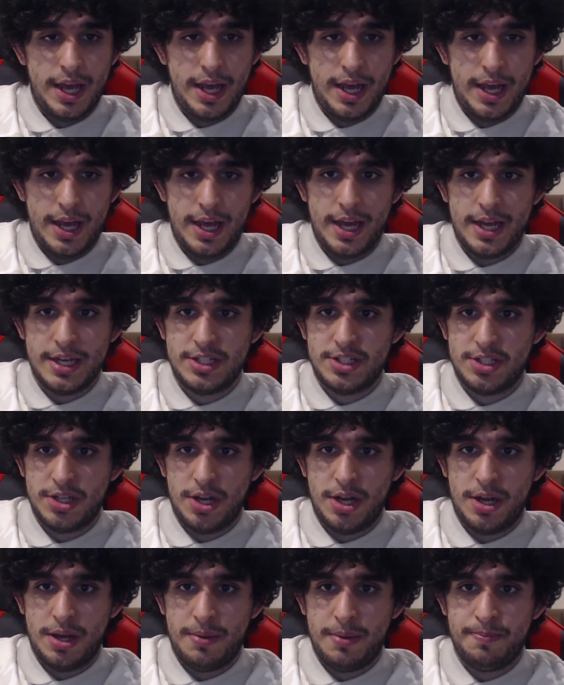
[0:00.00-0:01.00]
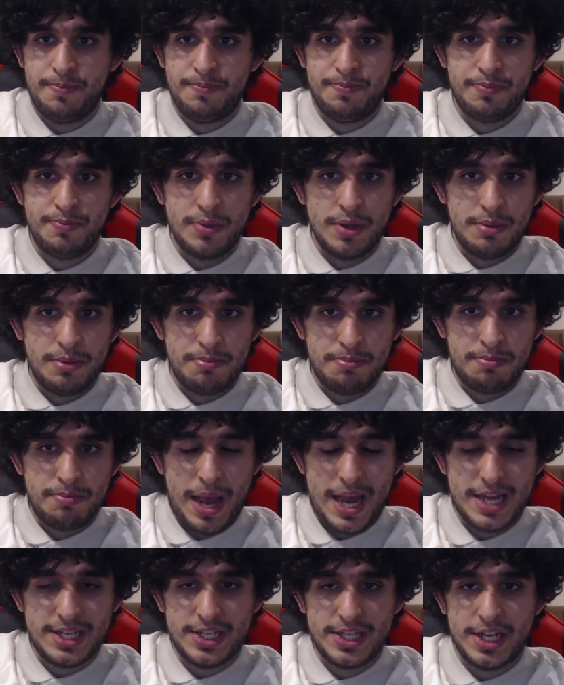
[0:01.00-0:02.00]
Its
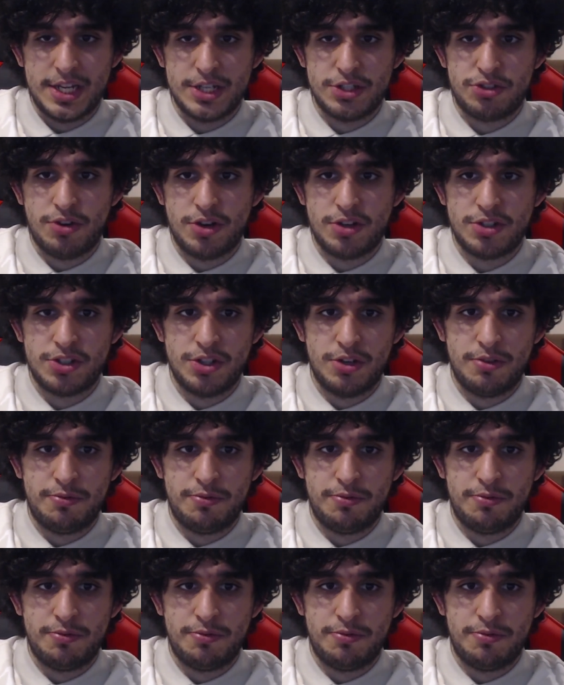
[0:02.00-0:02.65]
pacing and structure